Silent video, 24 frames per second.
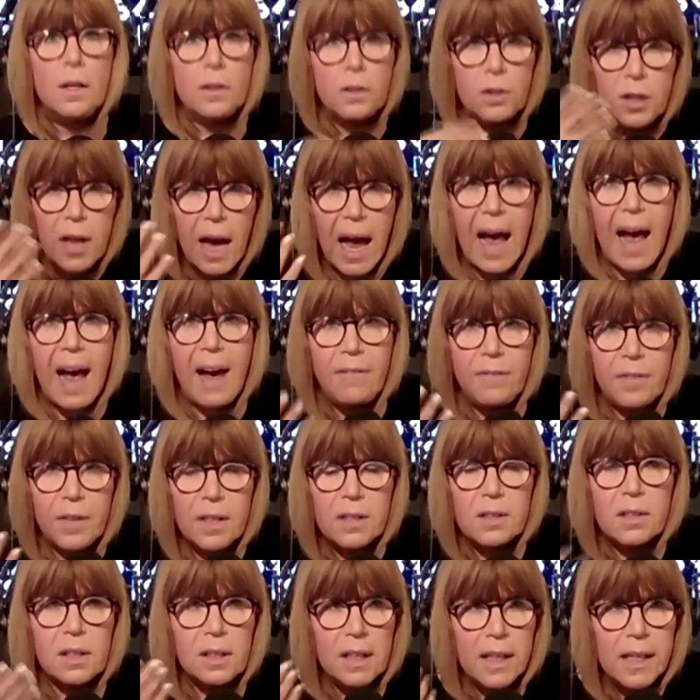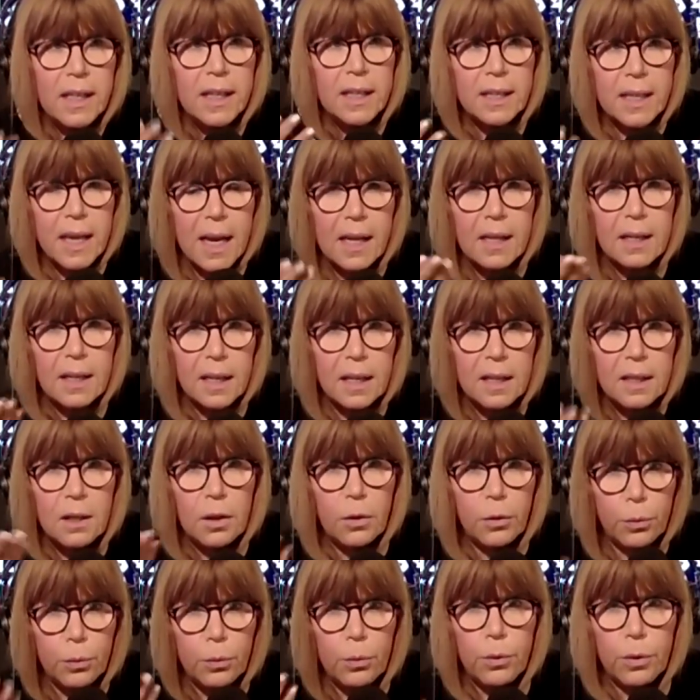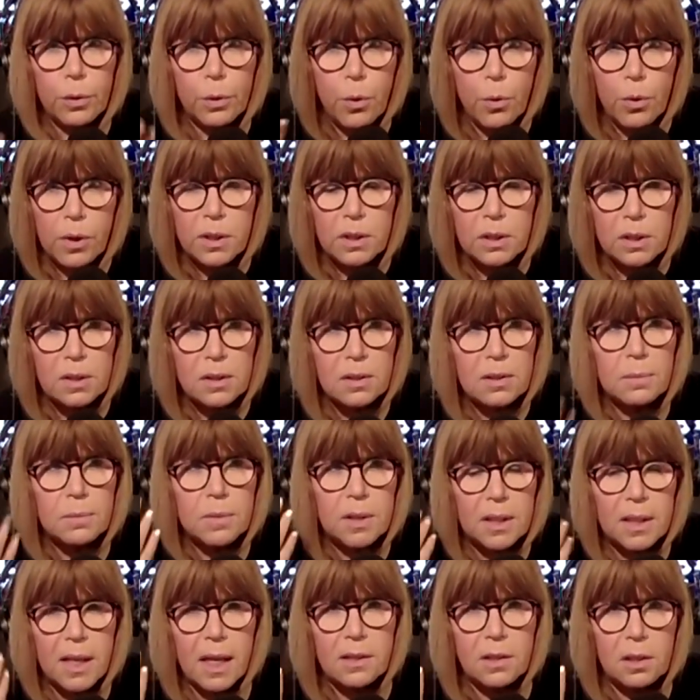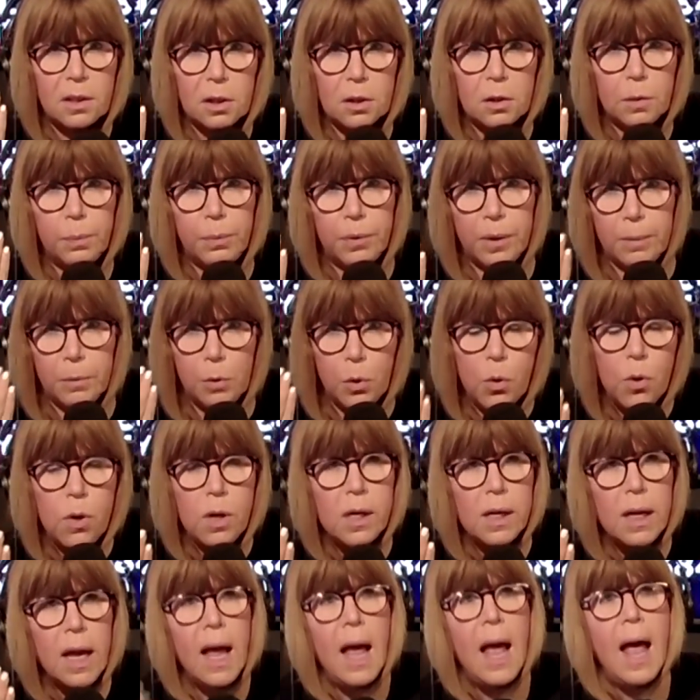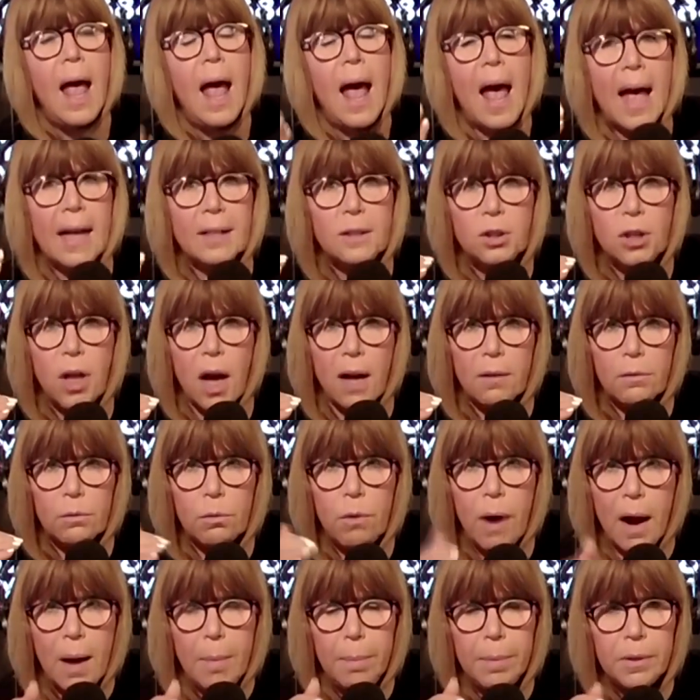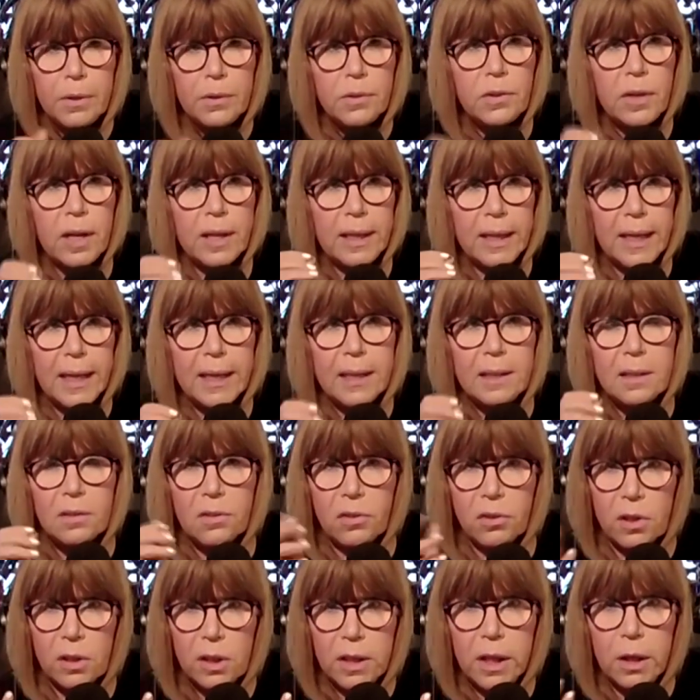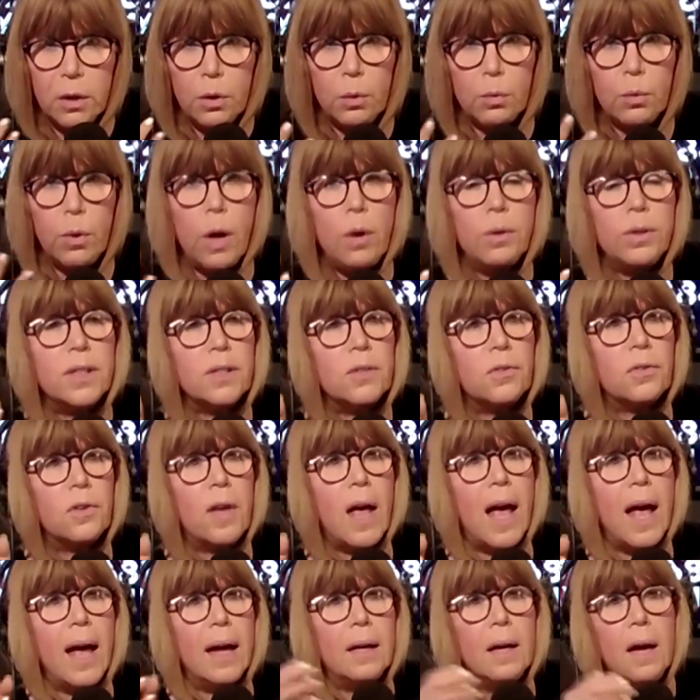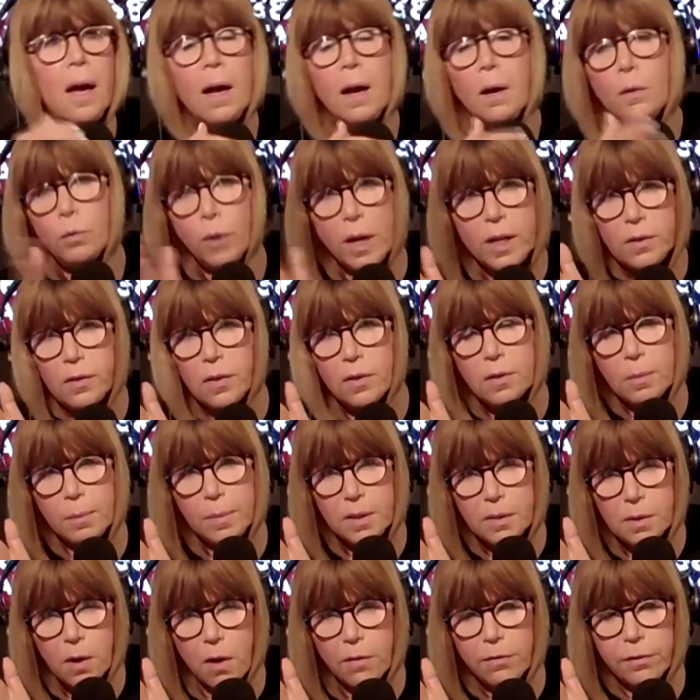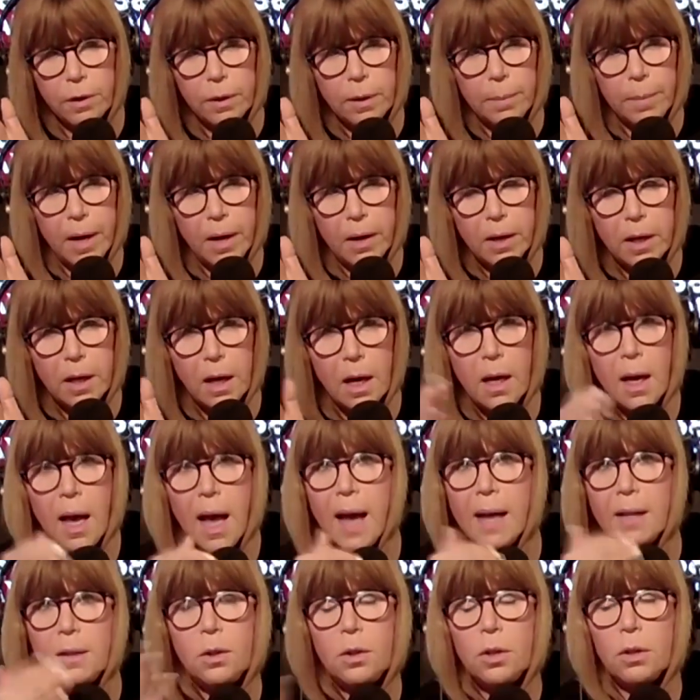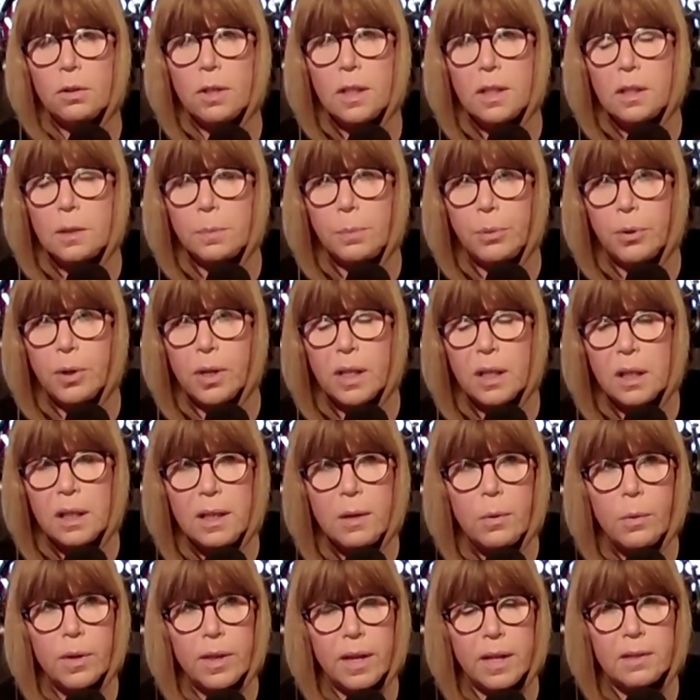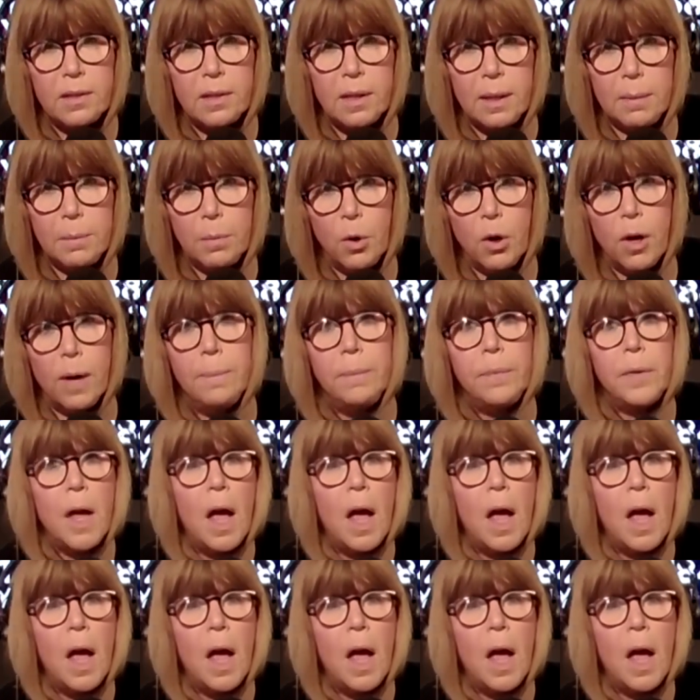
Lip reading: to have this litigated through the court system to get to the Supreme Court. And John Roberts and Antonin Scalia, who wrote it, said racism is over in America and you don't need to pre-clear with us anymore.